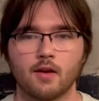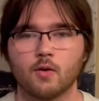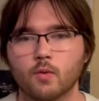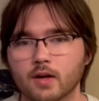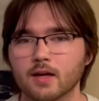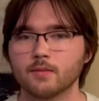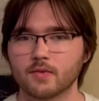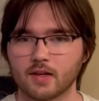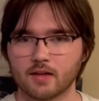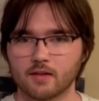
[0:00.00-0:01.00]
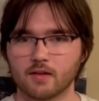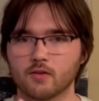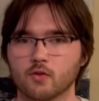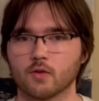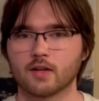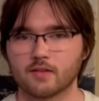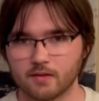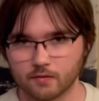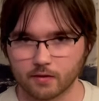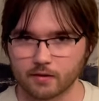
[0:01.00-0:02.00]
When I'm standing directly
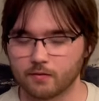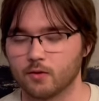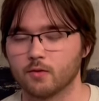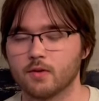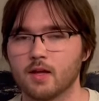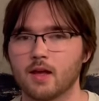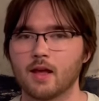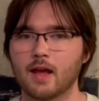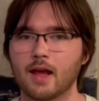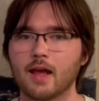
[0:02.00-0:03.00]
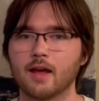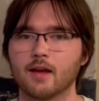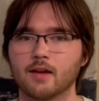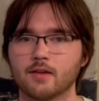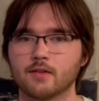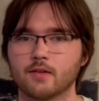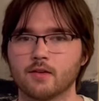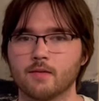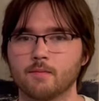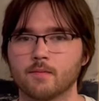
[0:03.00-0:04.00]
in front of you and
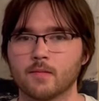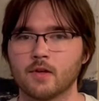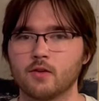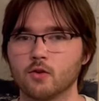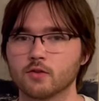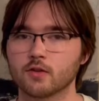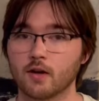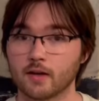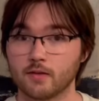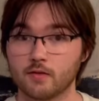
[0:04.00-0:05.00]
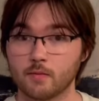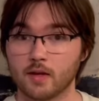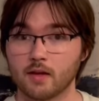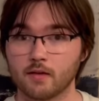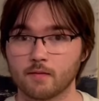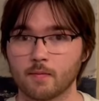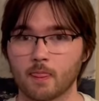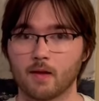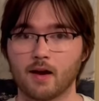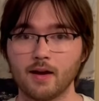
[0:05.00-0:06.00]
you're talking to me,
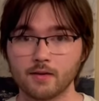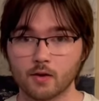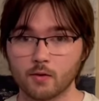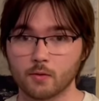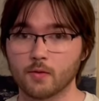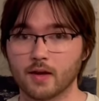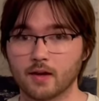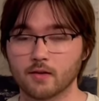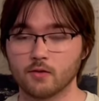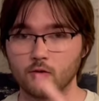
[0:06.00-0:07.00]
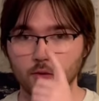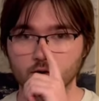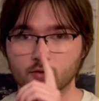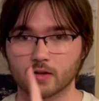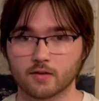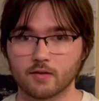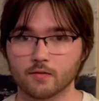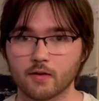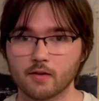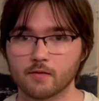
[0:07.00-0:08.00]
I know that you are directly in
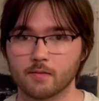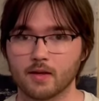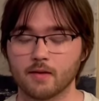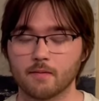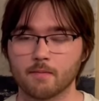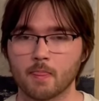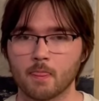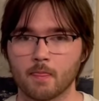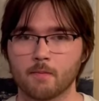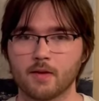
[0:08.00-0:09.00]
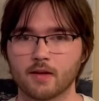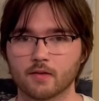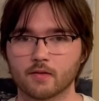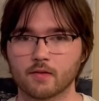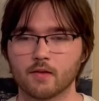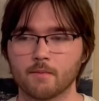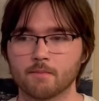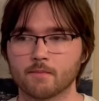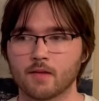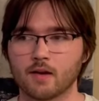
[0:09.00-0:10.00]
front of me because
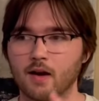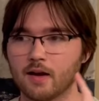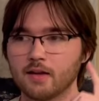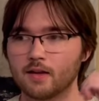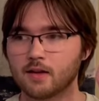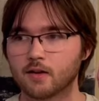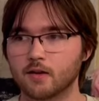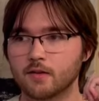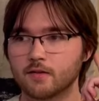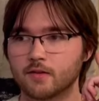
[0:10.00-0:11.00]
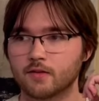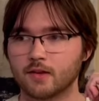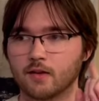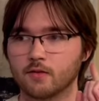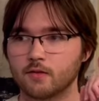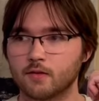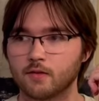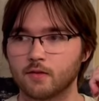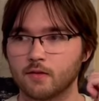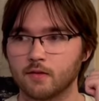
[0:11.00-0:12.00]
I hear the sound
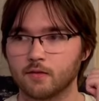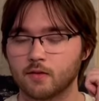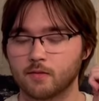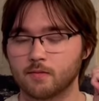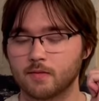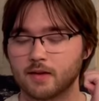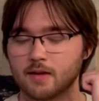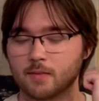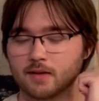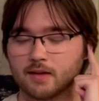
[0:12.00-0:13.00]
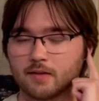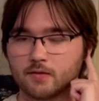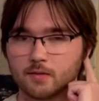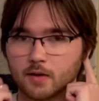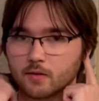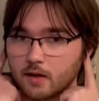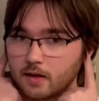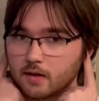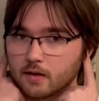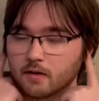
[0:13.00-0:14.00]
from in my left and my
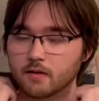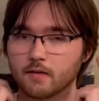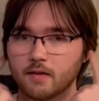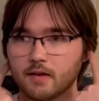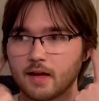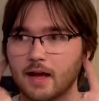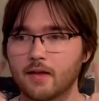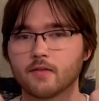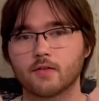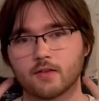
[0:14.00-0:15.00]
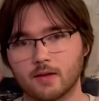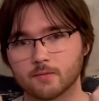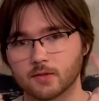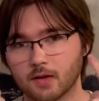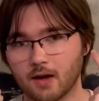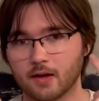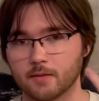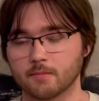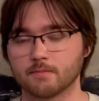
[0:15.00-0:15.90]
right ear at the same time.